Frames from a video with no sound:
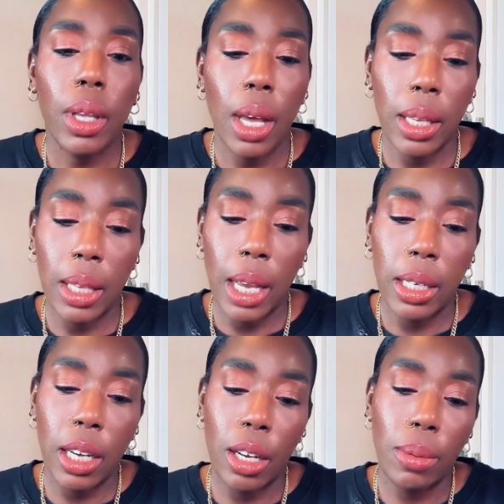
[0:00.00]
And then
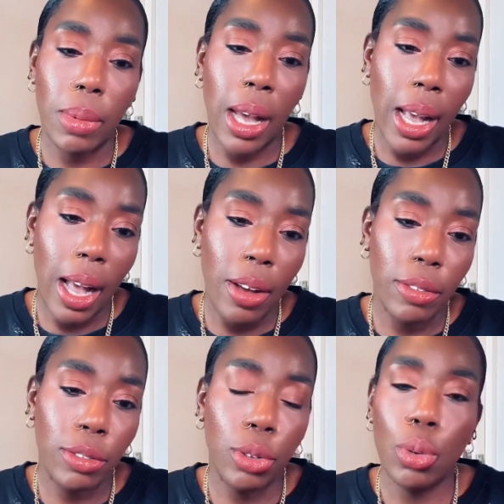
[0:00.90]
I
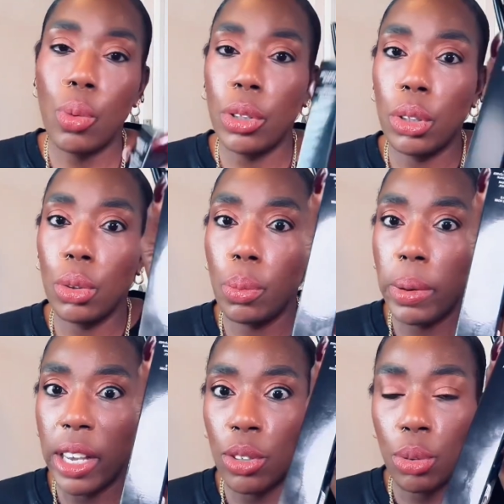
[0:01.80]
have 212
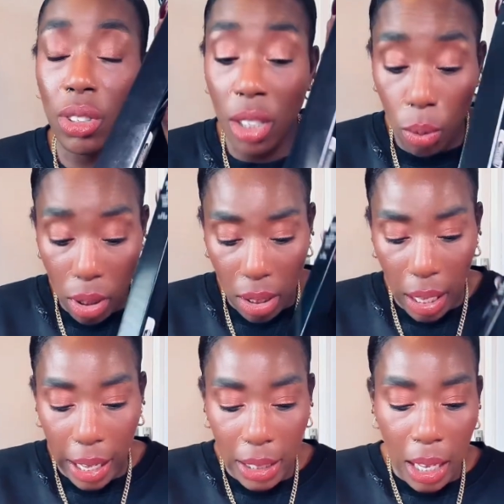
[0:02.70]
Beige Rose. This one is
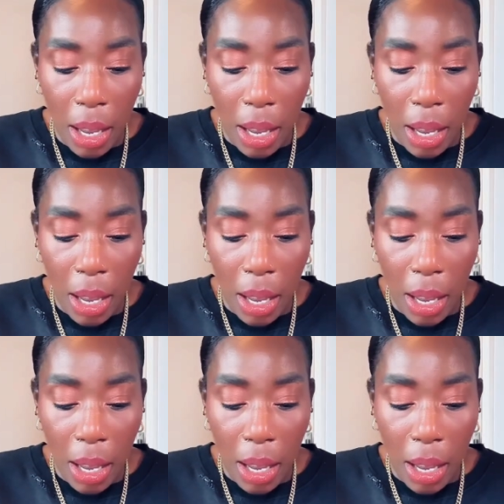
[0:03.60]
light.